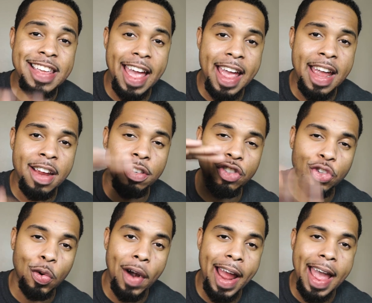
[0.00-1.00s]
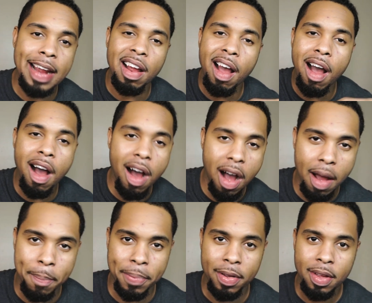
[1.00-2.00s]
Gang track
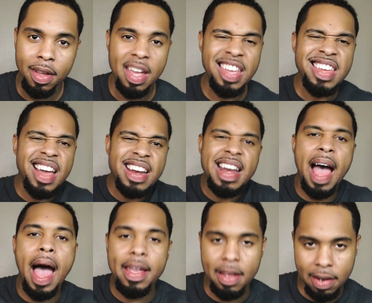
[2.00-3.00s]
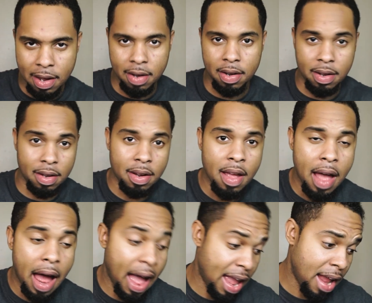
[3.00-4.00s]
up. He annihilated it.
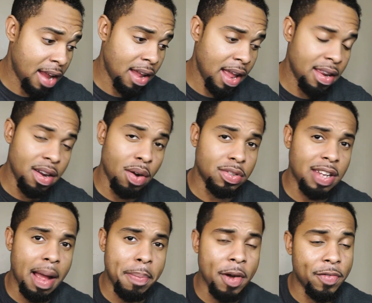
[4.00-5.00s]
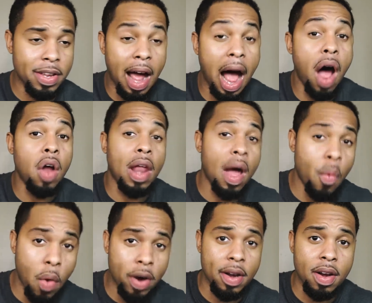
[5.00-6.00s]
And and then on top of it, all I
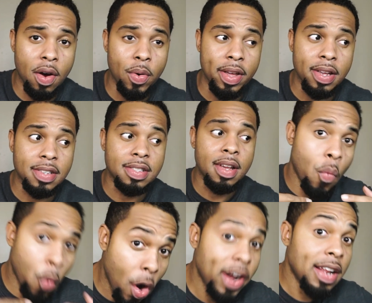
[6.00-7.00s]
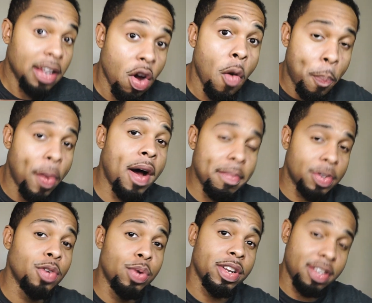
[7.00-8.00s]
want to know is what did Lil Pump
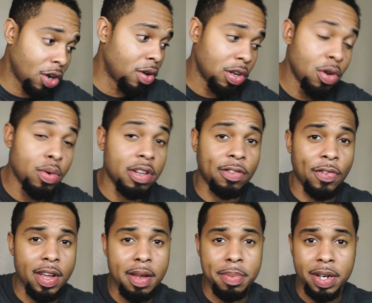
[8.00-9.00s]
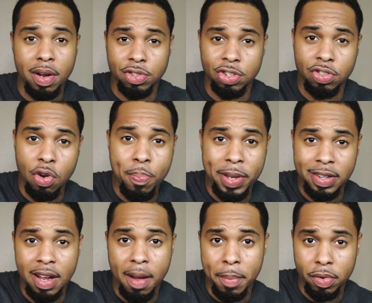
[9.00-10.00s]
do to Joyner Lucas for him to go stupid
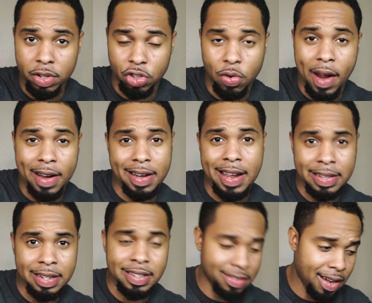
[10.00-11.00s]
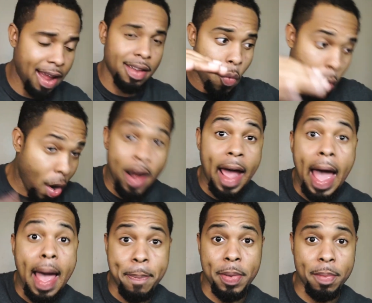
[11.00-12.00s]
dumb on this track like this? Like what
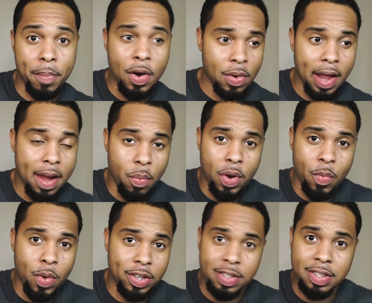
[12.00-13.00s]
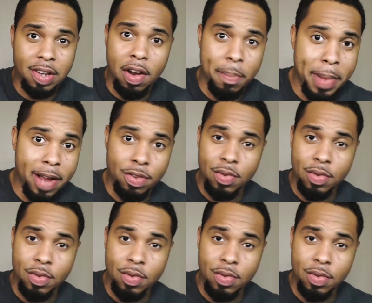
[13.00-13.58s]
happened, bro? Like what, what's this all about?